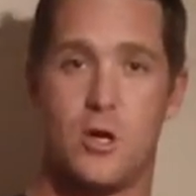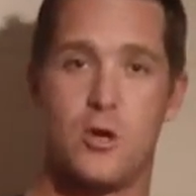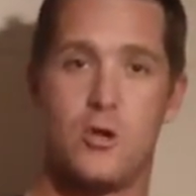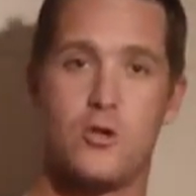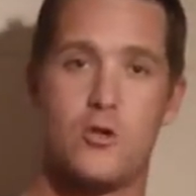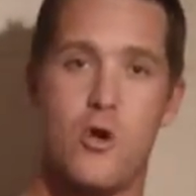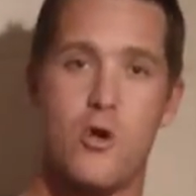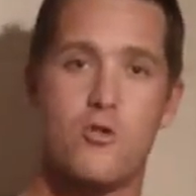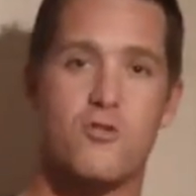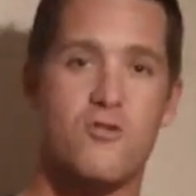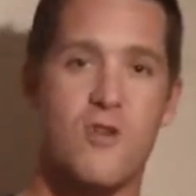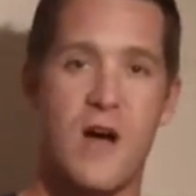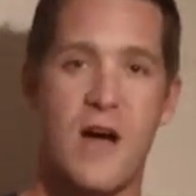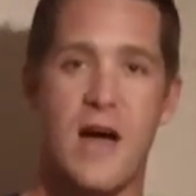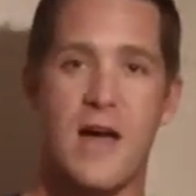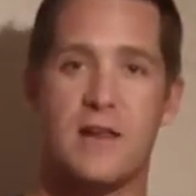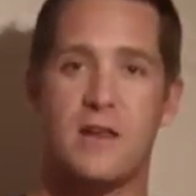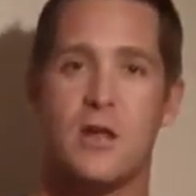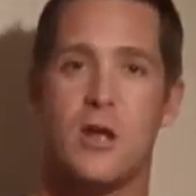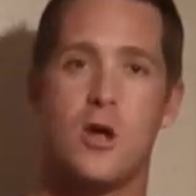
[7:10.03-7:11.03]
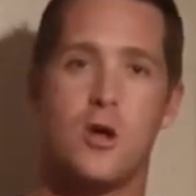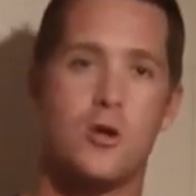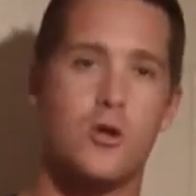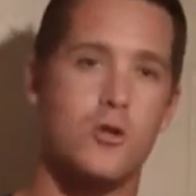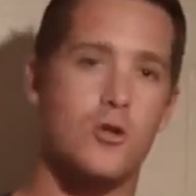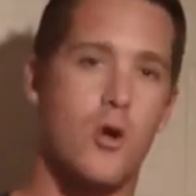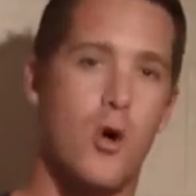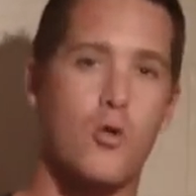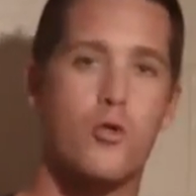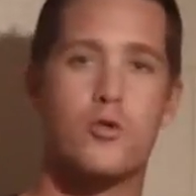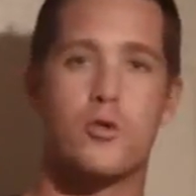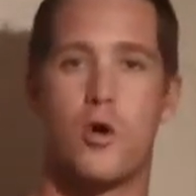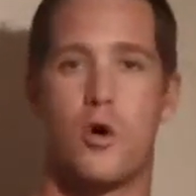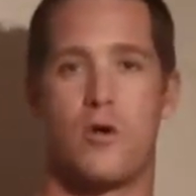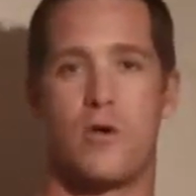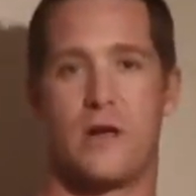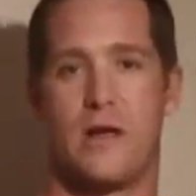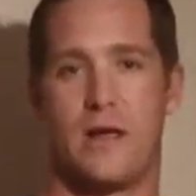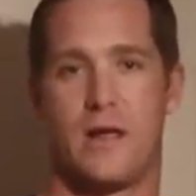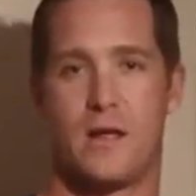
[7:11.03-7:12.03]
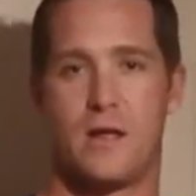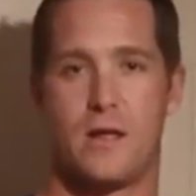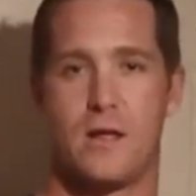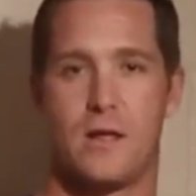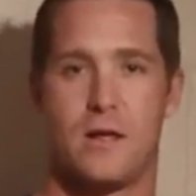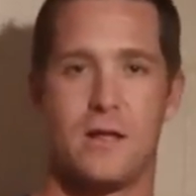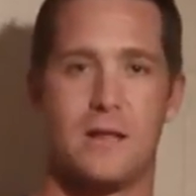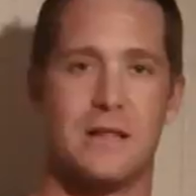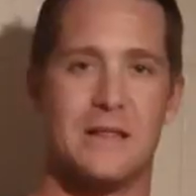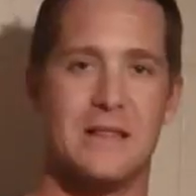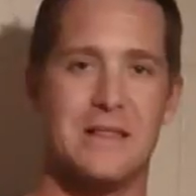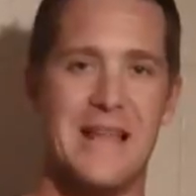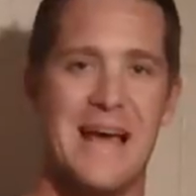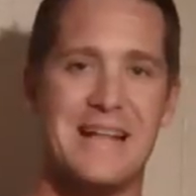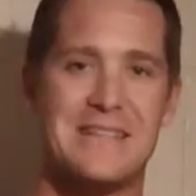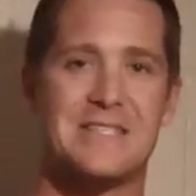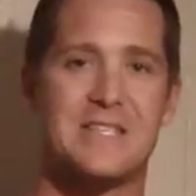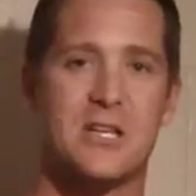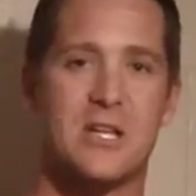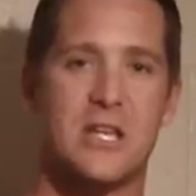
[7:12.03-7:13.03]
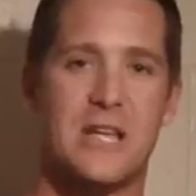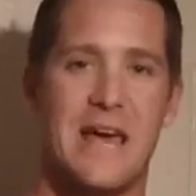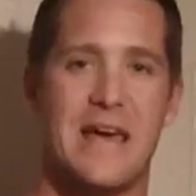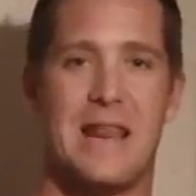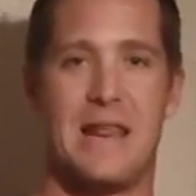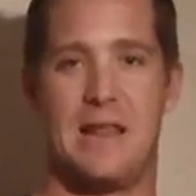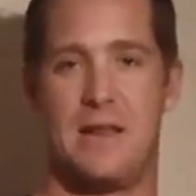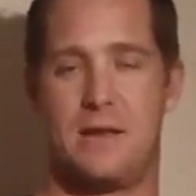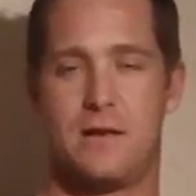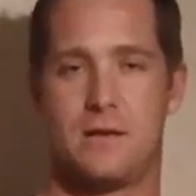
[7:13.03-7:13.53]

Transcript: No grind, no glory. Let's get it.